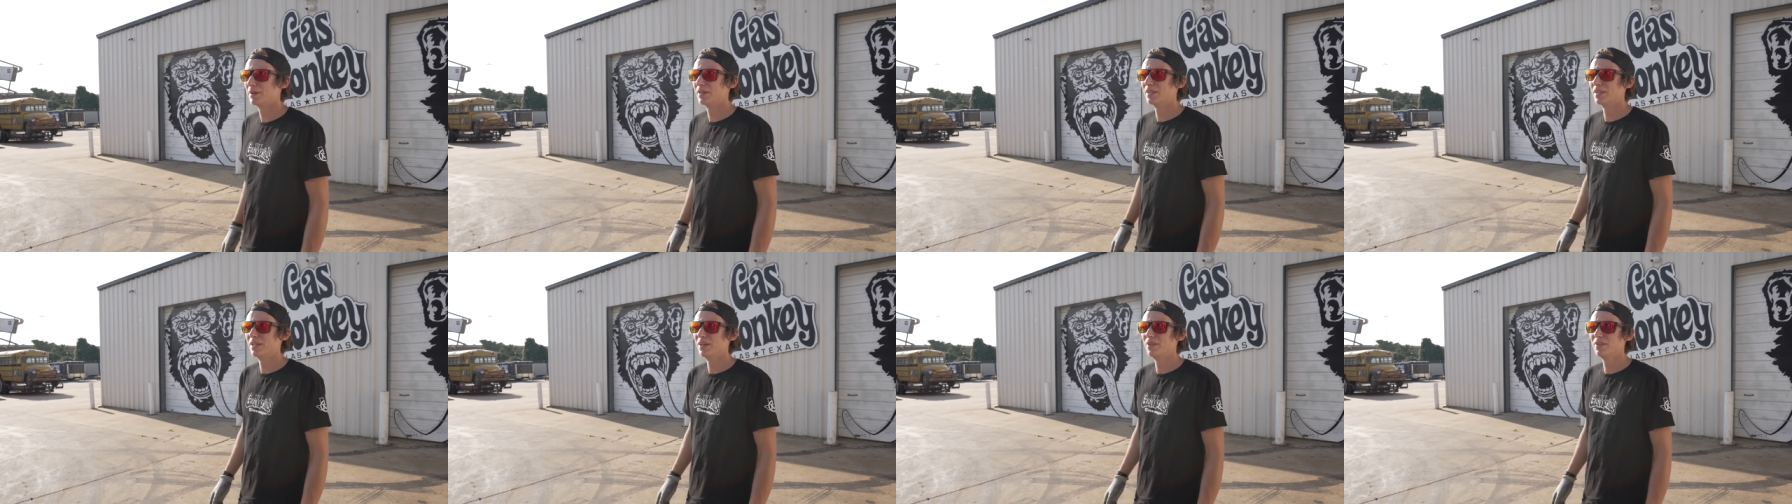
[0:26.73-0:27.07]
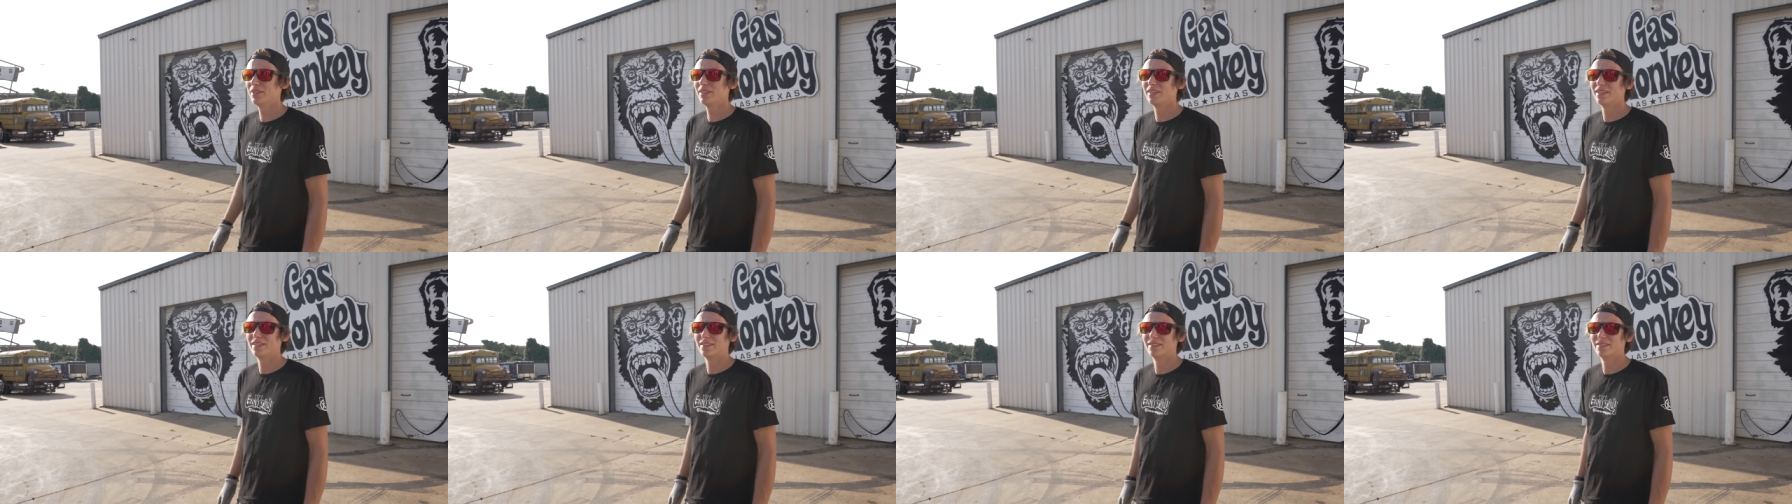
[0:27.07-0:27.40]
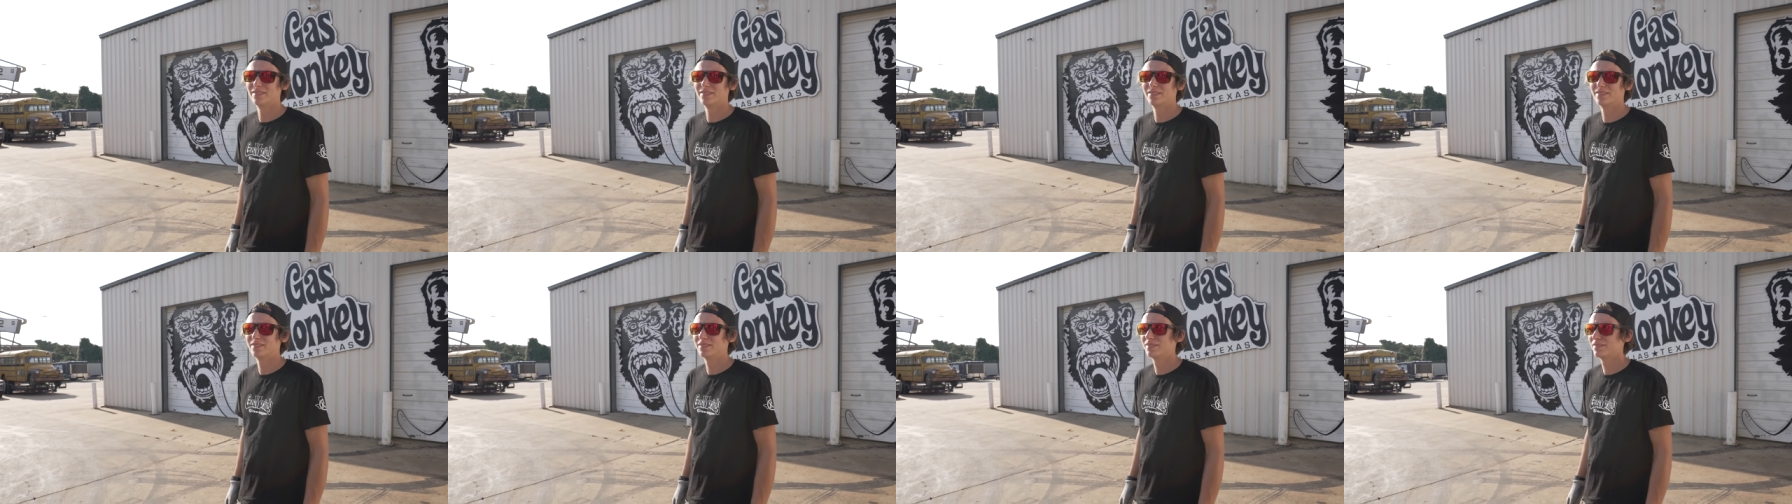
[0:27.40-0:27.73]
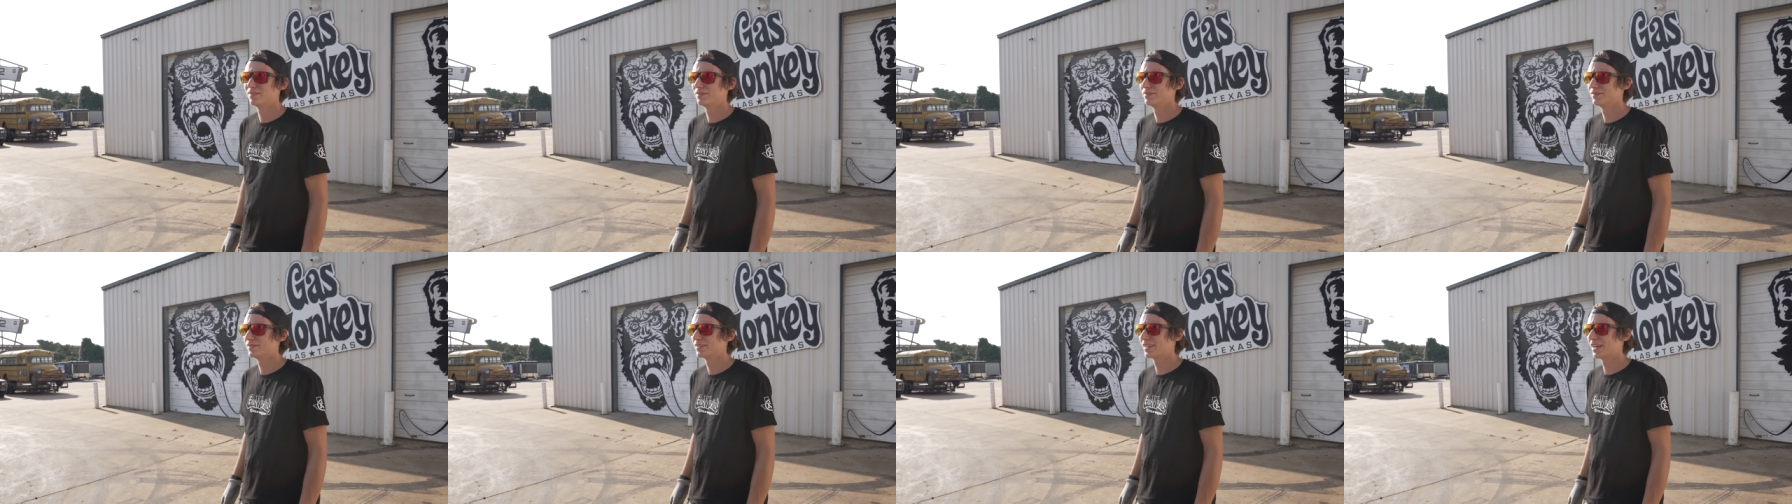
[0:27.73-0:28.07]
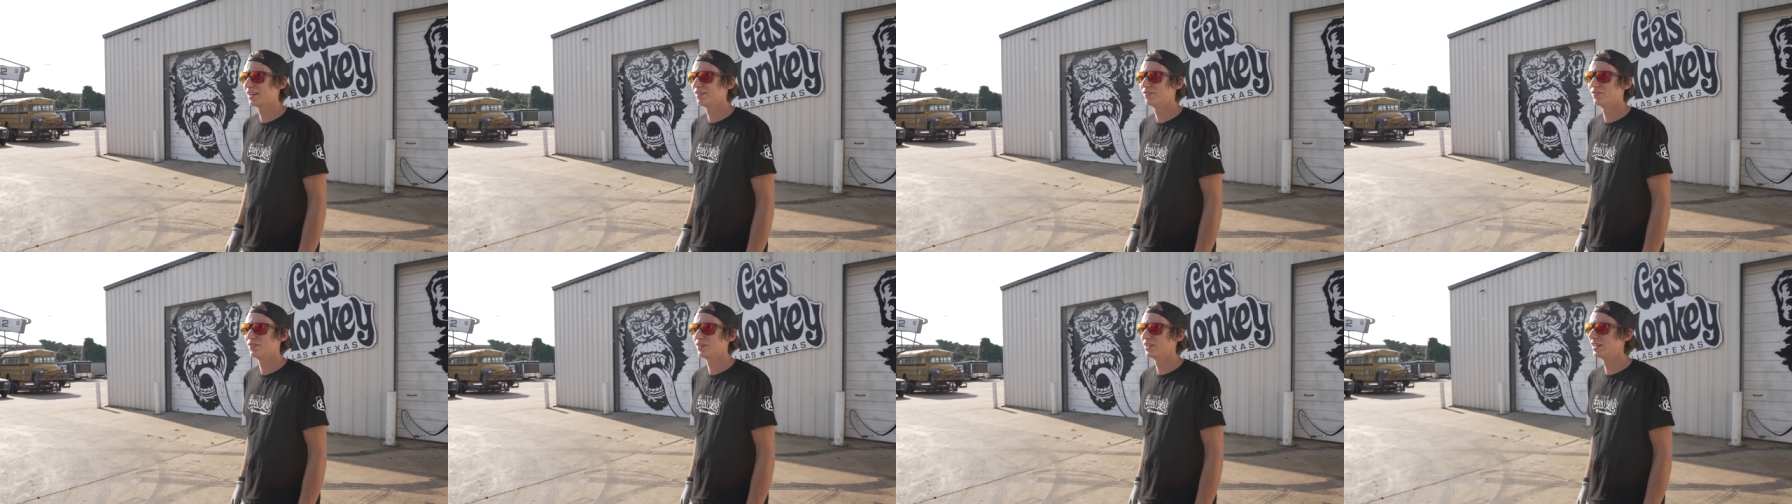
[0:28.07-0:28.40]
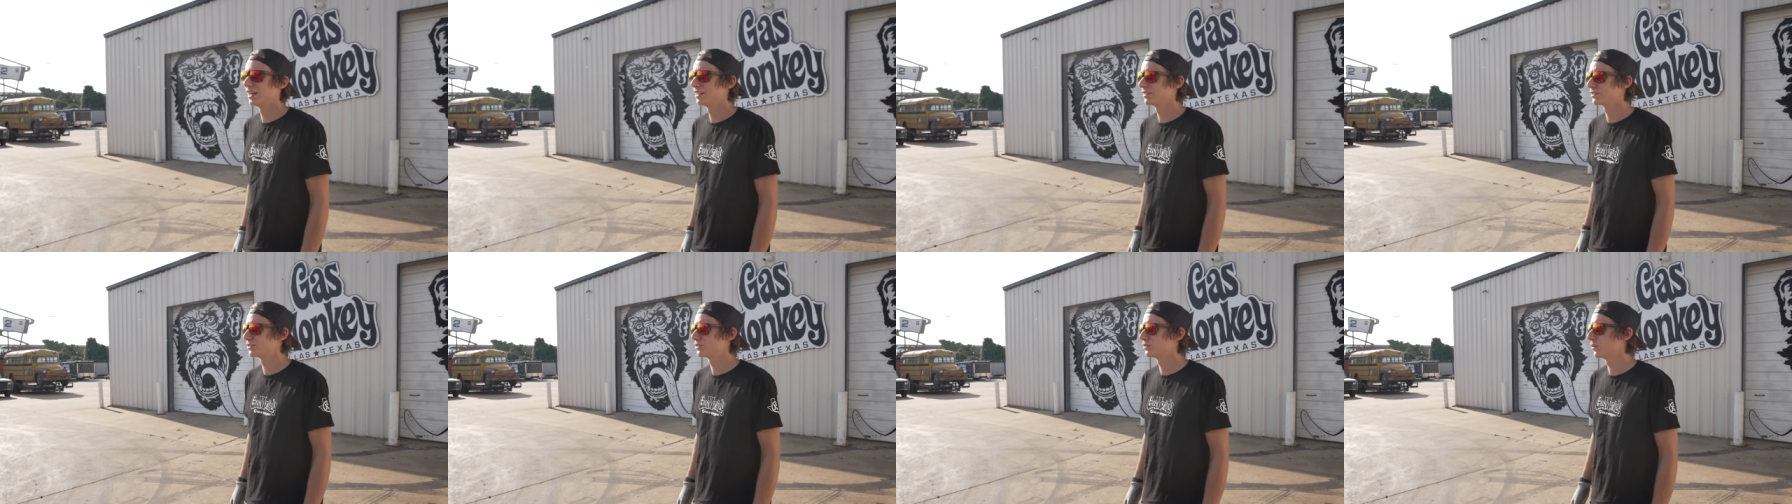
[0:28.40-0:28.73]
unloaded and kind of
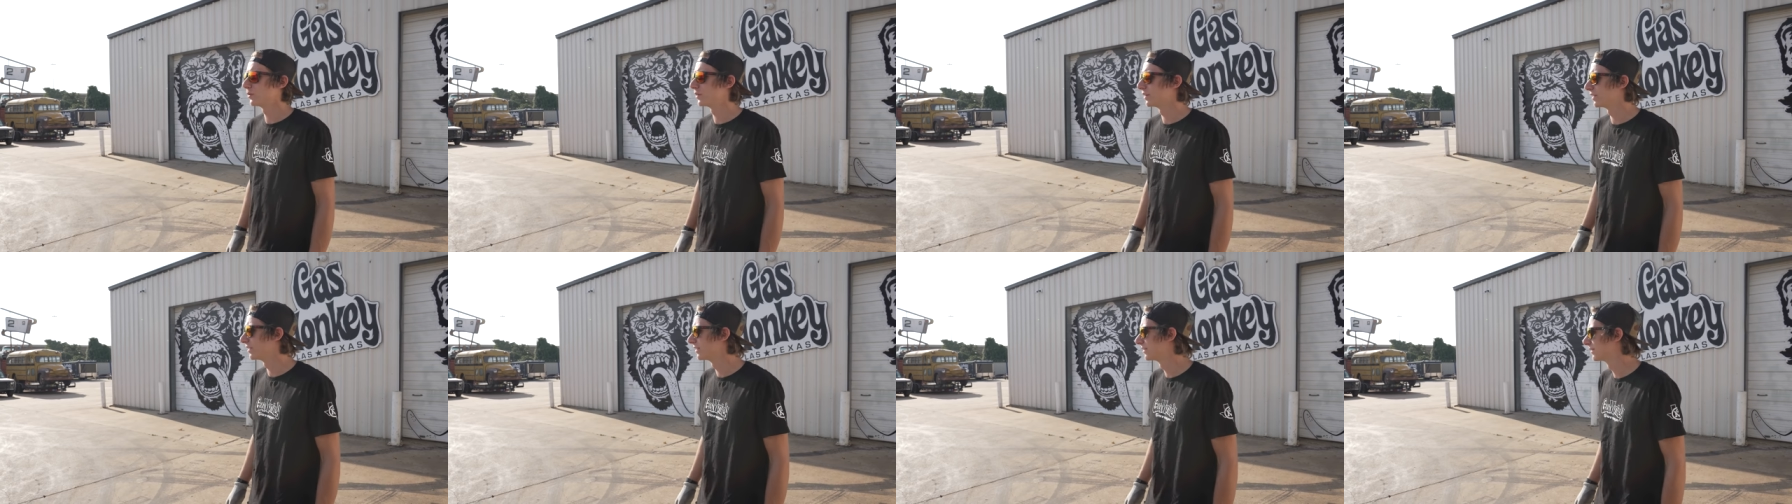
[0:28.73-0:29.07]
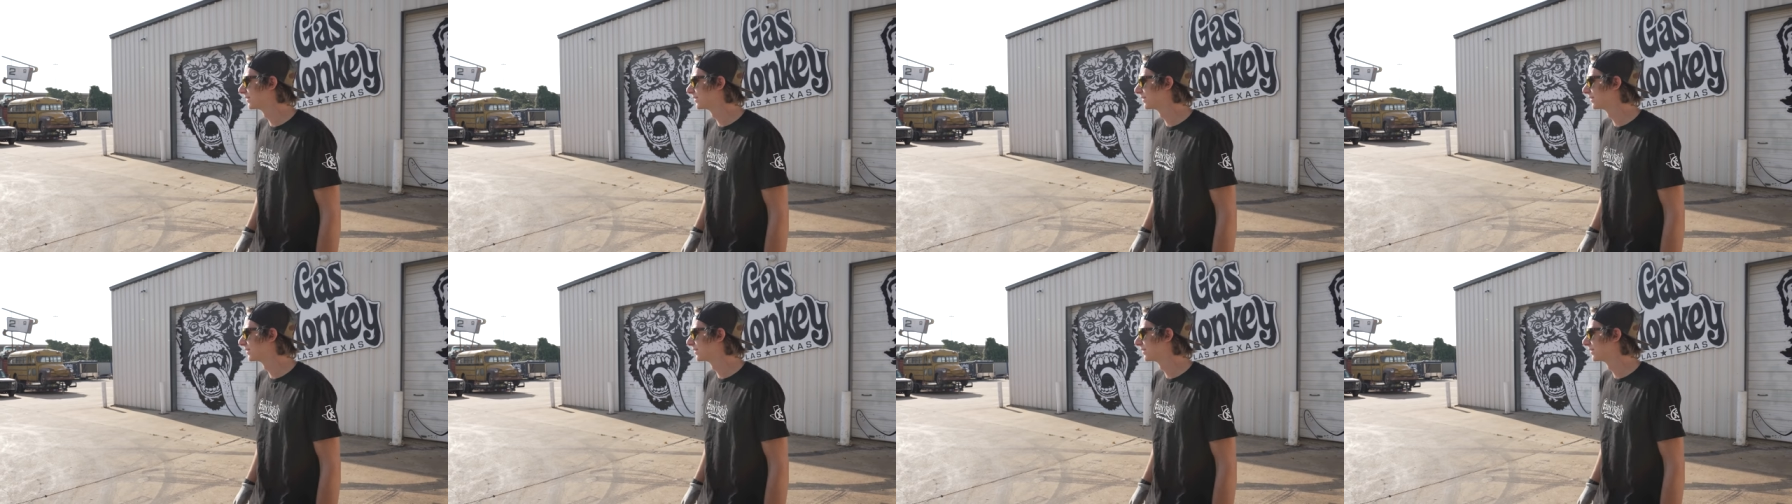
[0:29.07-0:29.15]
figure out the story.